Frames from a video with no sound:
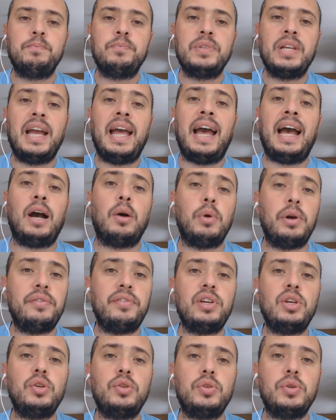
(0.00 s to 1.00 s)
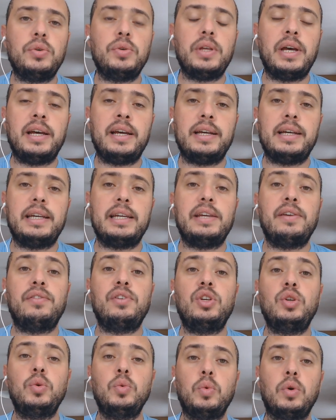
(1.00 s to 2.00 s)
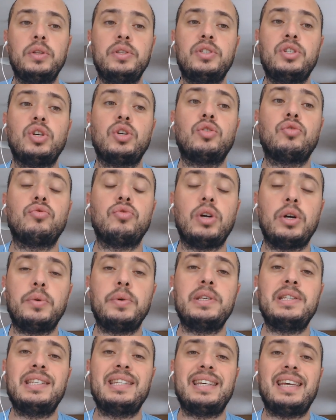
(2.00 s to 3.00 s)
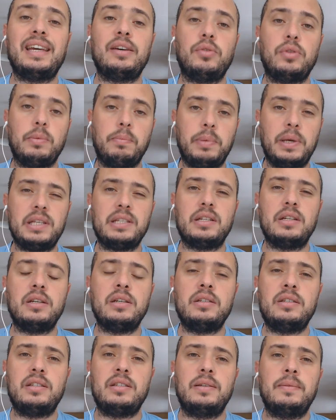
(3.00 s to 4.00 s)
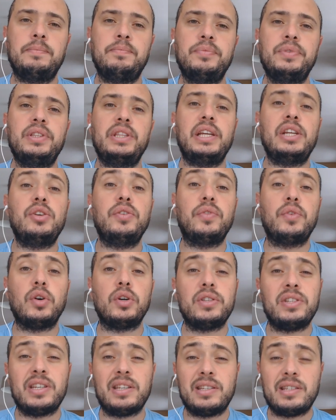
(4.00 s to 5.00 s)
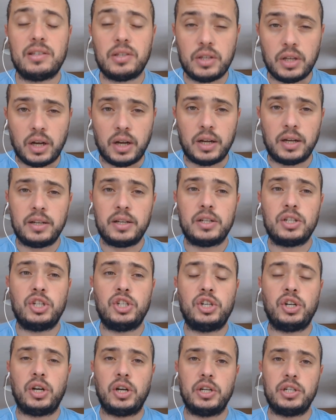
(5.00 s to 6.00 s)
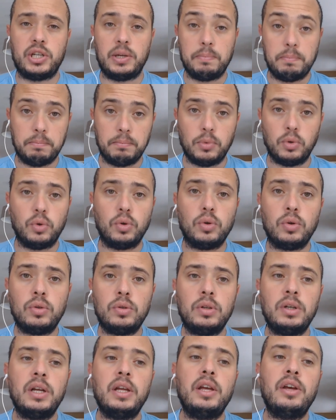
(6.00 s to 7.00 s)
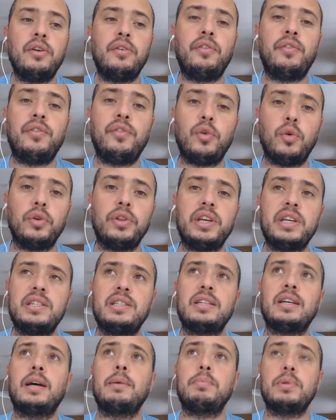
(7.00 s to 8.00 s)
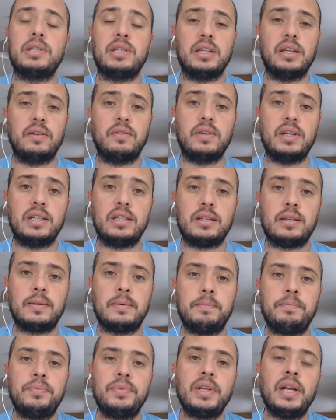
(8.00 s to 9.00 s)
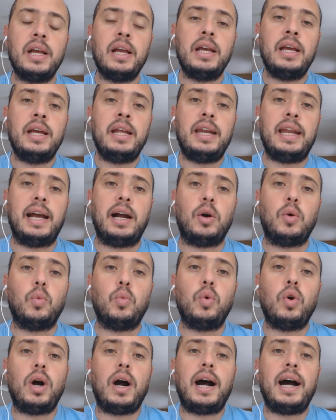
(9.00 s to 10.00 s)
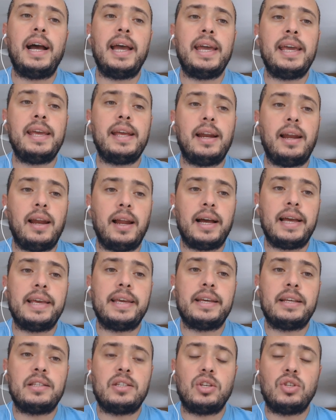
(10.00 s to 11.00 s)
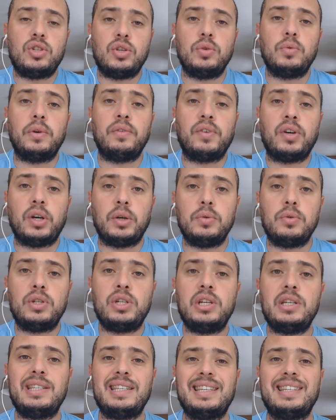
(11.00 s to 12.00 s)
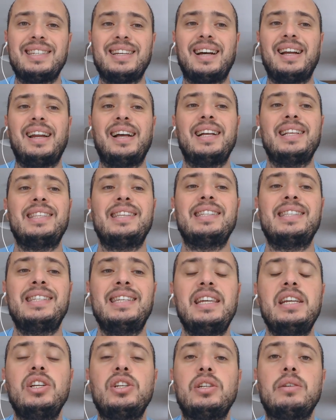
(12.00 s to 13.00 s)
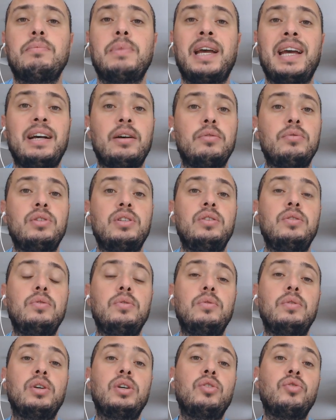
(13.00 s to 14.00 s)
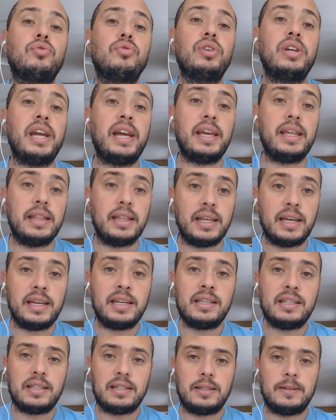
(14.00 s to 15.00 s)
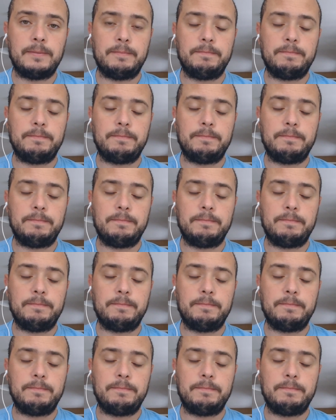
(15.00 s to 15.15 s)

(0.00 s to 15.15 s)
However you do that, if you want to grow and scale the business, then you've got to start charging more for this type of service. Now, what I like to do with coaches is I like to teach them how to create this